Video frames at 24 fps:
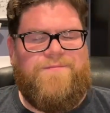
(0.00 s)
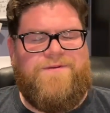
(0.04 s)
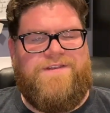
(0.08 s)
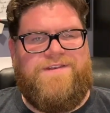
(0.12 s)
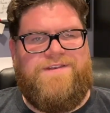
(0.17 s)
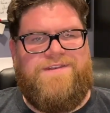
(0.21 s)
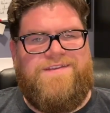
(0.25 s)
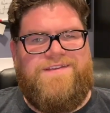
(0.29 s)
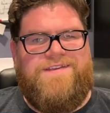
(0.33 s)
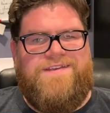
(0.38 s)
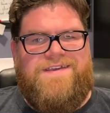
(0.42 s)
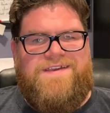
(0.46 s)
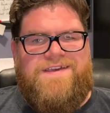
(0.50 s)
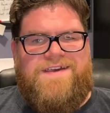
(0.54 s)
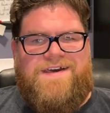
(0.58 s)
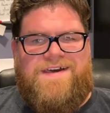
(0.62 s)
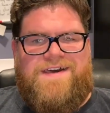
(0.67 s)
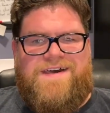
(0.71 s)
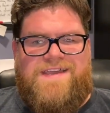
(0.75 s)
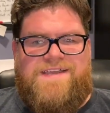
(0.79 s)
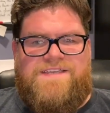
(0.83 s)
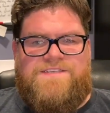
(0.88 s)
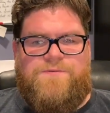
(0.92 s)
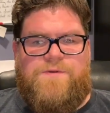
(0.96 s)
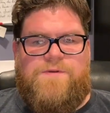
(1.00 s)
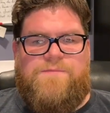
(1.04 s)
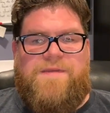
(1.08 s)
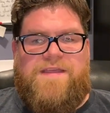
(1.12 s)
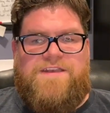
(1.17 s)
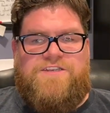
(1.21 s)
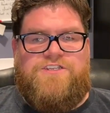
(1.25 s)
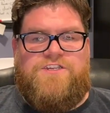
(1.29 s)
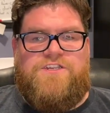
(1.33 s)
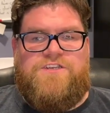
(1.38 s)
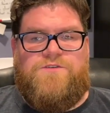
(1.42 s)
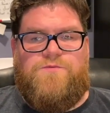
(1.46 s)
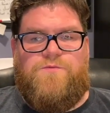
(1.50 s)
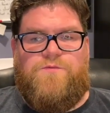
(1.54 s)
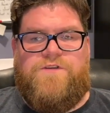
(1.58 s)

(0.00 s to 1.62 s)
But as we mentioned,